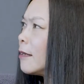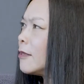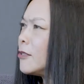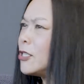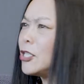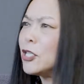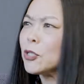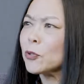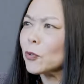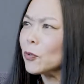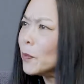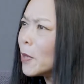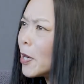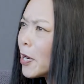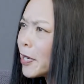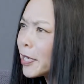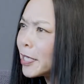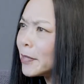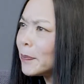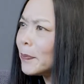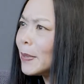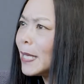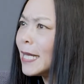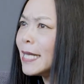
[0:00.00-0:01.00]
digital
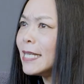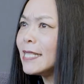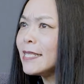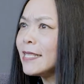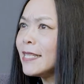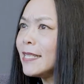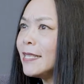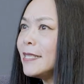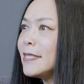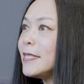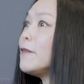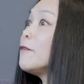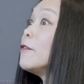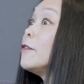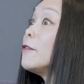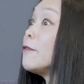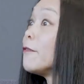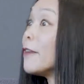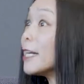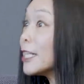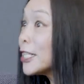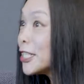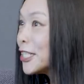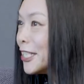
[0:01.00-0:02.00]
marketplaces, even
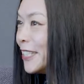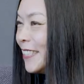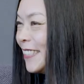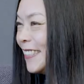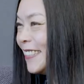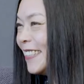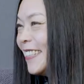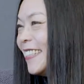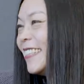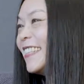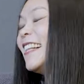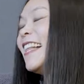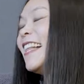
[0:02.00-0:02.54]
fashion. Oh,